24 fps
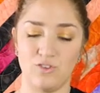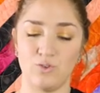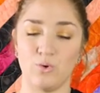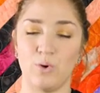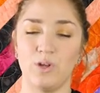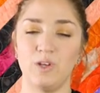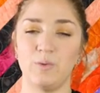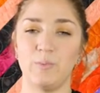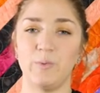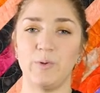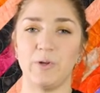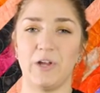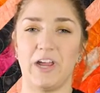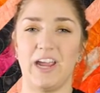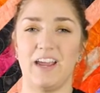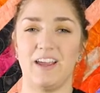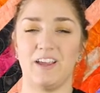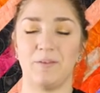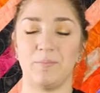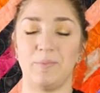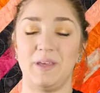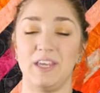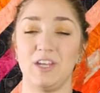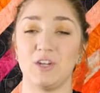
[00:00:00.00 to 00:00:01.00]
is going to
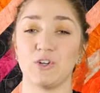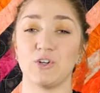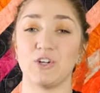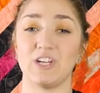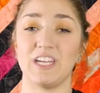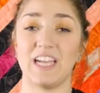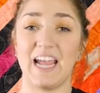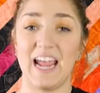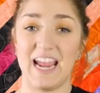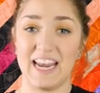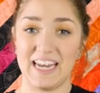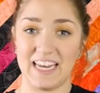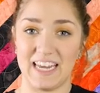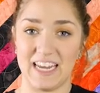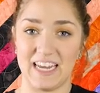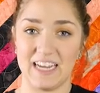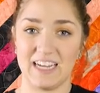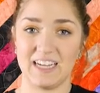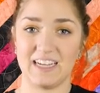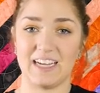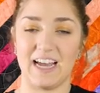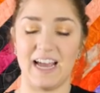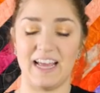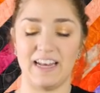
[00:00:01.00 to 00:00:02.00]
be, be
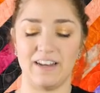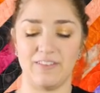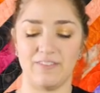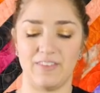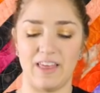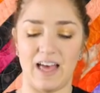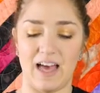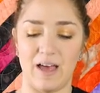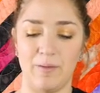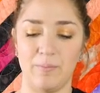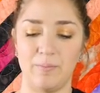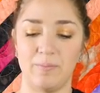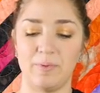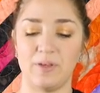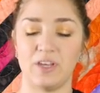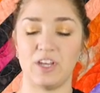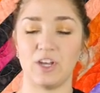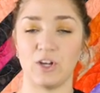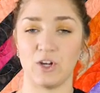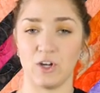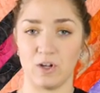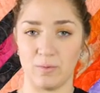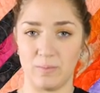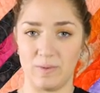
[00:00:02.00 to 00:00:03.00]
creating kind of that
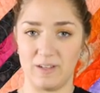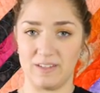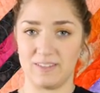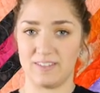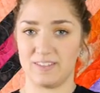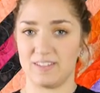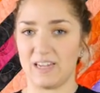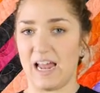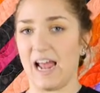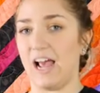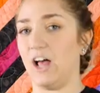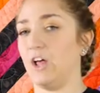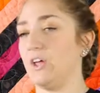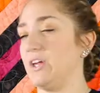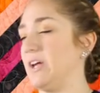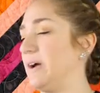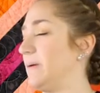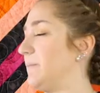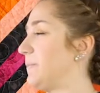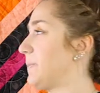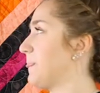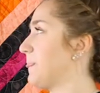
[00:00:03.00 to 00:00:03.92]
pyramid style here.